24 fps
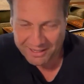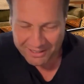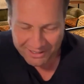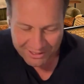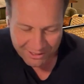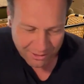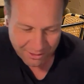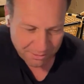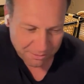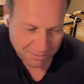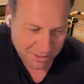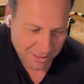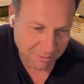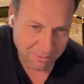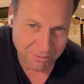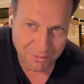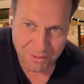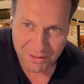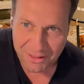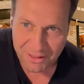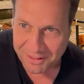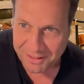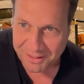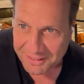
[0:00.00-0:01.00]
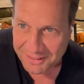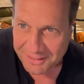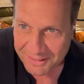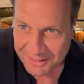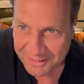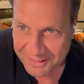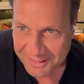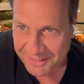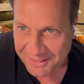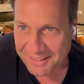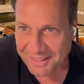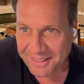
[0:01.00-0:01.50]
internship
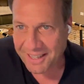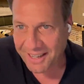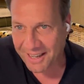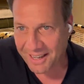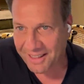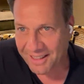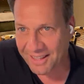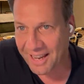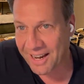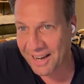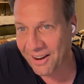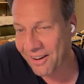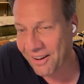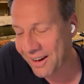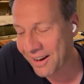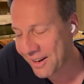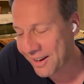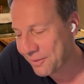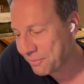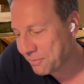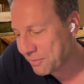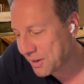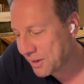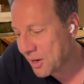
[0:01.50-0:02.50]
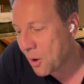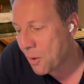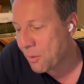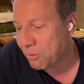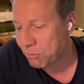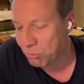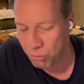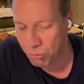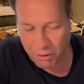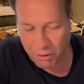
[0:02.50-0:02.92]
and then I, through